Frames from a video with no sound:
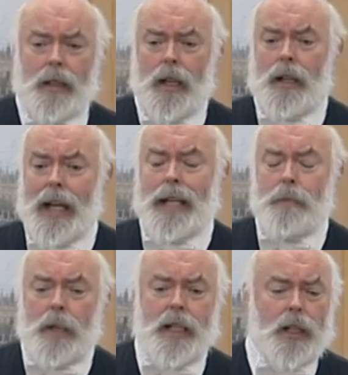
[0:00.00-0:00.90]
uh, any
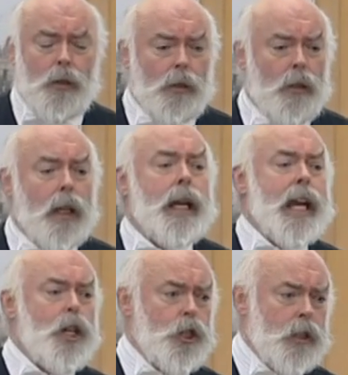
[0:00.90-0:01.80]
political
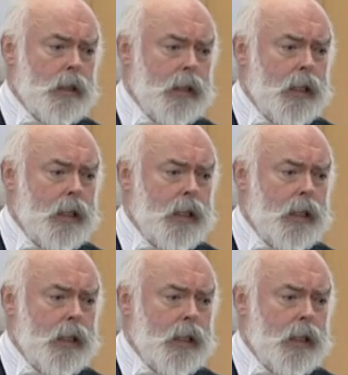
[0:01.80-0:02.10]
occasion